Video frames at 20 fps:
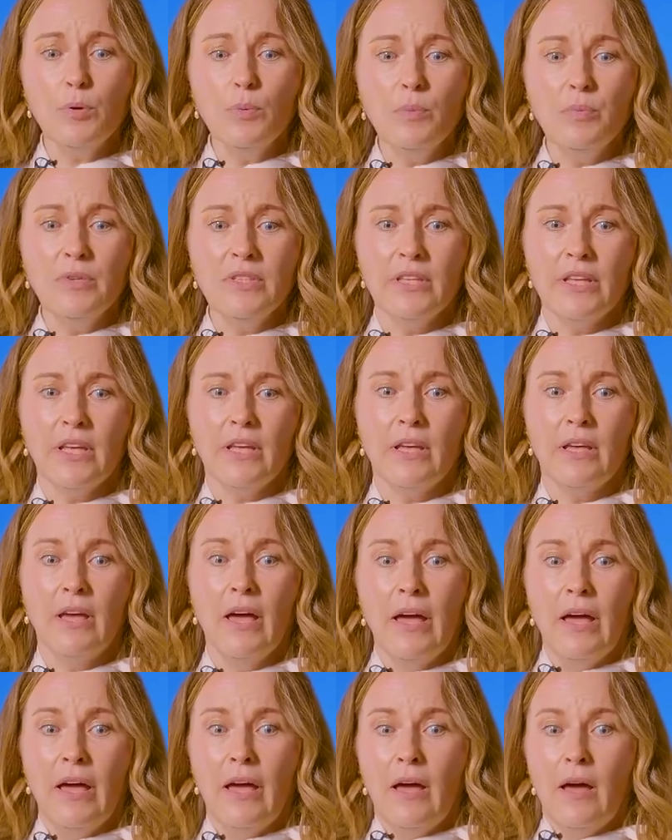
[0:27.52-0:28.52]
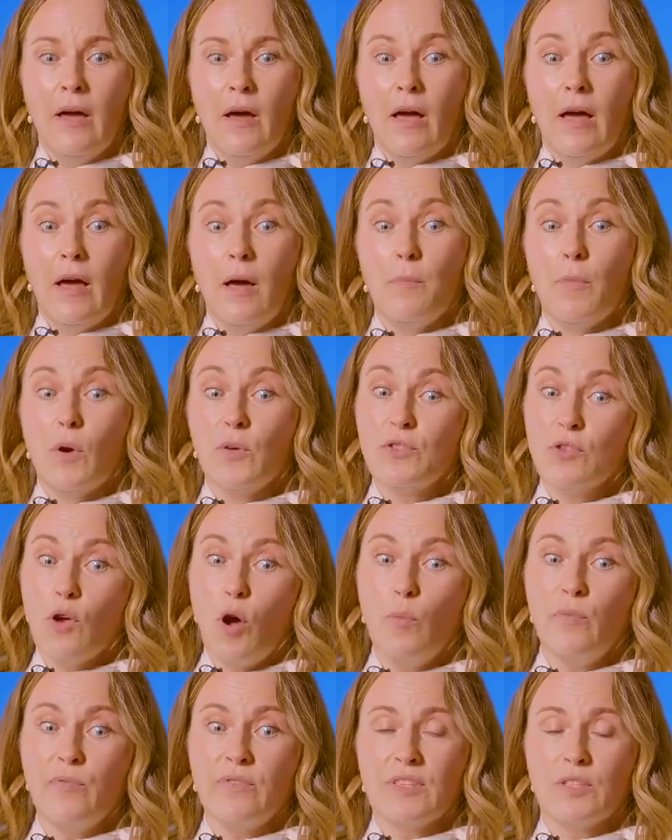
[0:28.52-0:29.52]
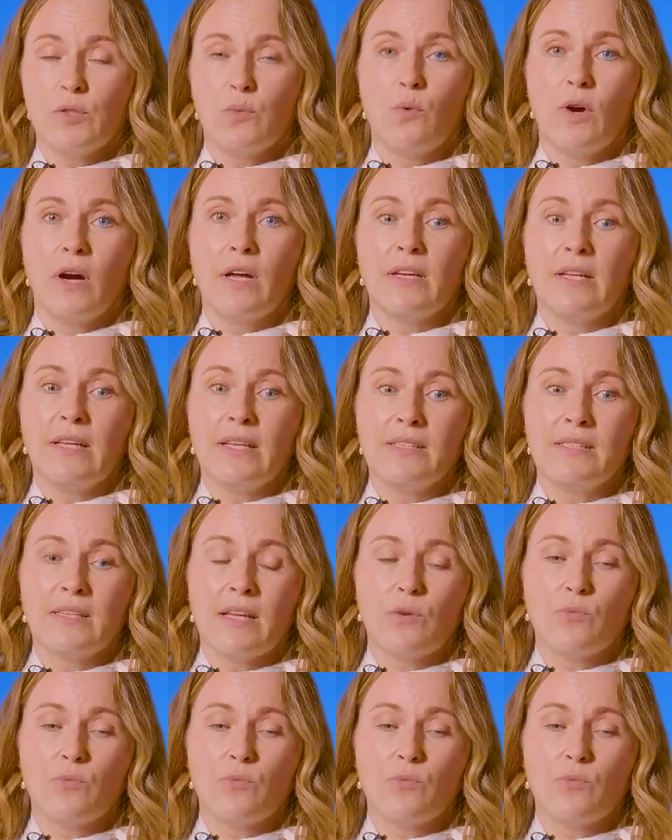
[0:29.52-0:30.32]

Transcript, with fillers: probably the most obvious one is